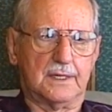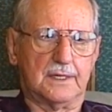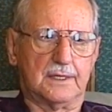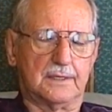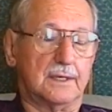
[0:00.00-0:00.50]

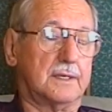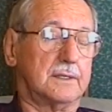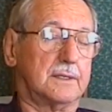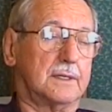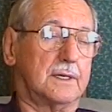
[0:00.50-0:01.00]
uh,
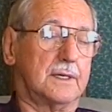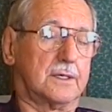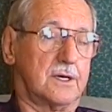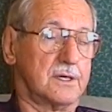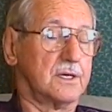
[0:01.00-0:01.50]

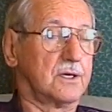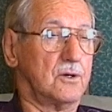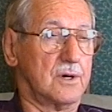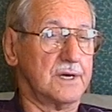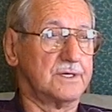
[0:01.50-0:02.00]
Colonel
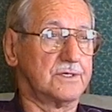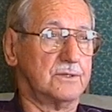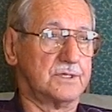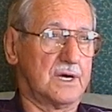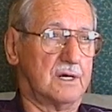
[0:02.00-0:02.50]
Cordes,
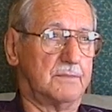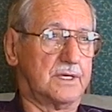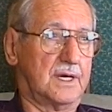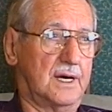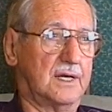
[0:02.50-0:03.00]
who was our
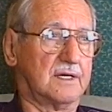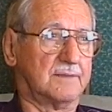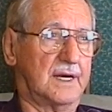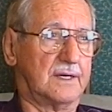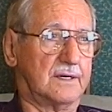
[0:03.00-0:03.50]
battalion
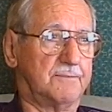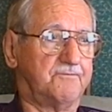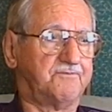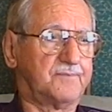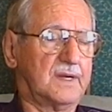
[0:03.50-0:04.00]
commander,
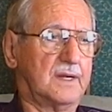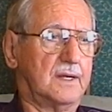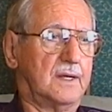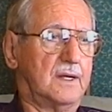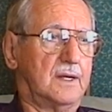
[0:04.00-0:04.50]

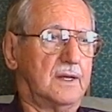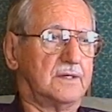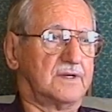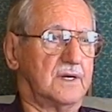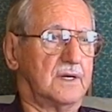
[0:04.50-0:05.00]

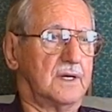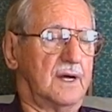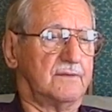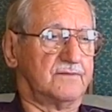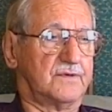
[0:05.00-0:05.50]
said,
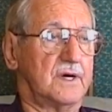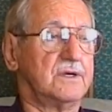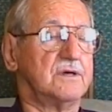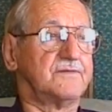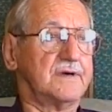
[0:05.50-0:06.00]
I've done
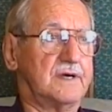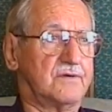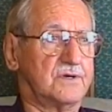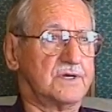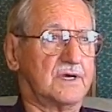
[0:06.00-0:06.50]
you a
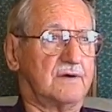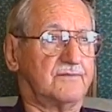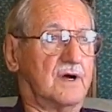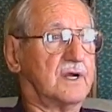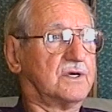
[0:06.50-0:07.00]
favor. He said, I
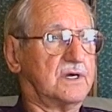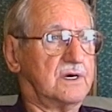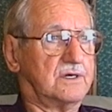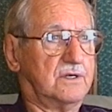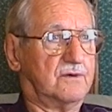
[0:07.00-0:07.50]

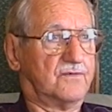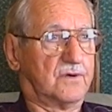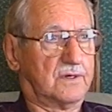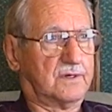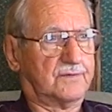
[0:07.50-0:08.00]
volunteered you for,
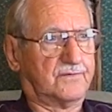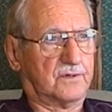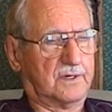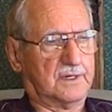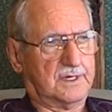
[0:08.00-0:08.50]

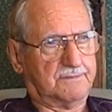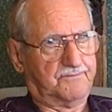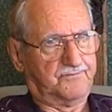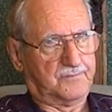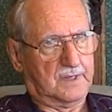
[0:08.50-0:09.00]
for uh,
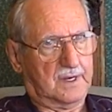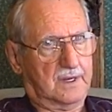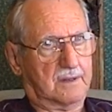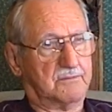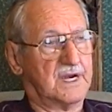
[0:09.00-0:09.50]

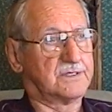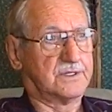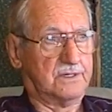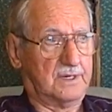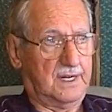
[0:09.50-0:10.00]
mess
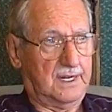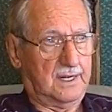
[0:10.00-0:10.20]
duty.